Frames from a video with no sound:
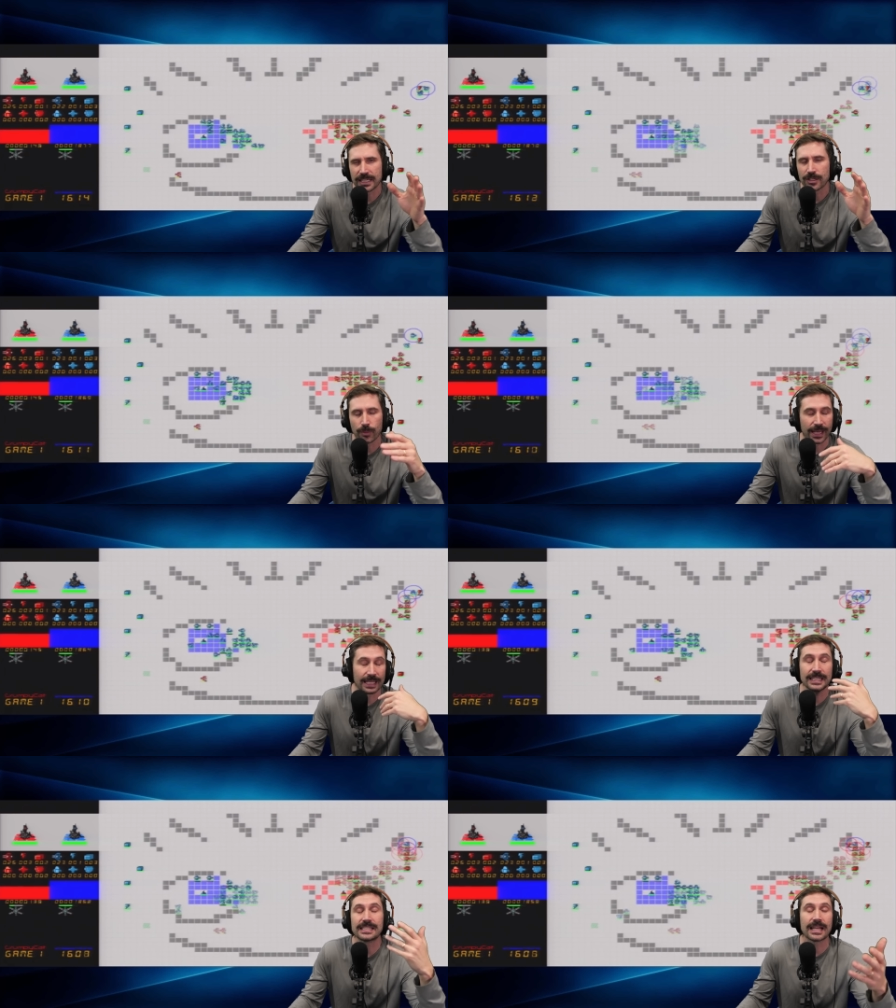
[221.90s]
in a way.
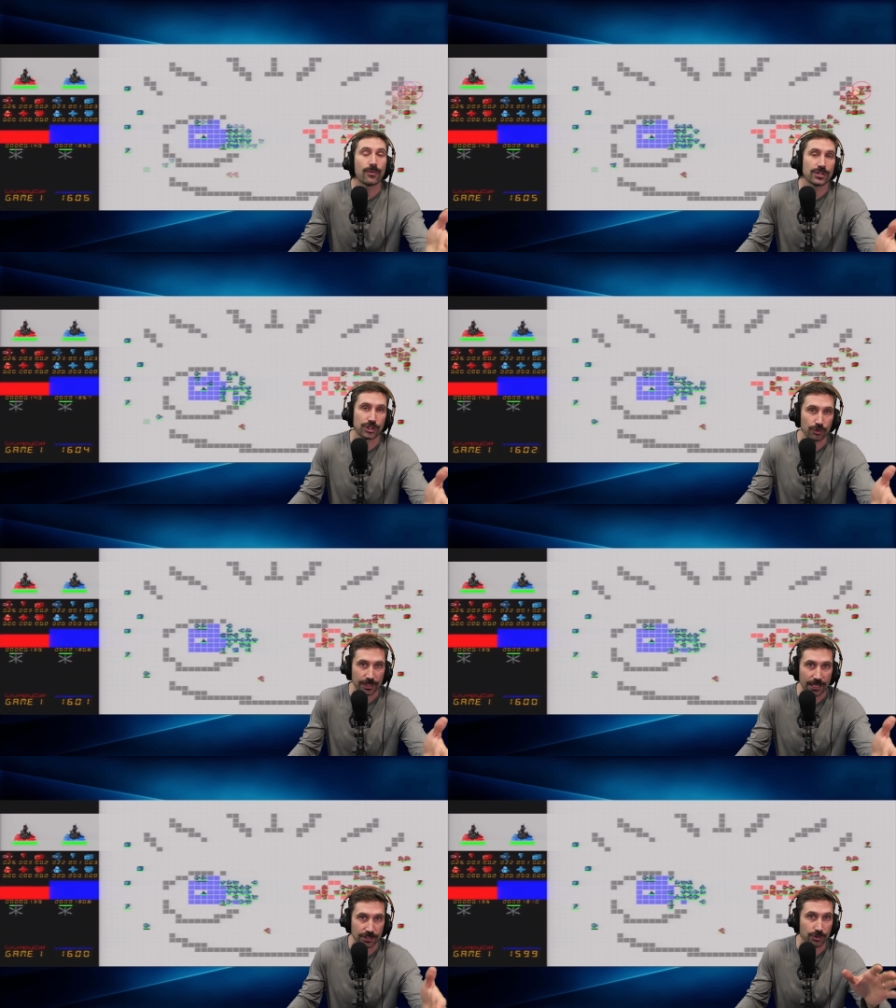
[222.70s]
At least that was
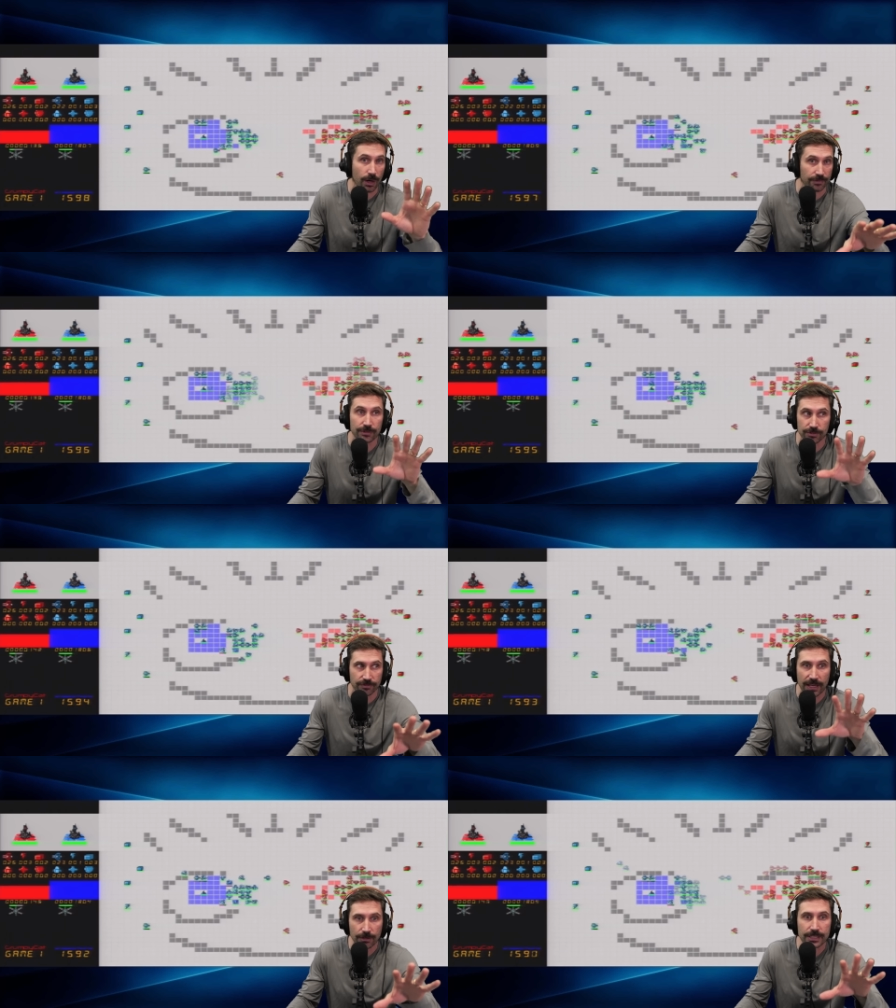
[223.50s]
2012. It was very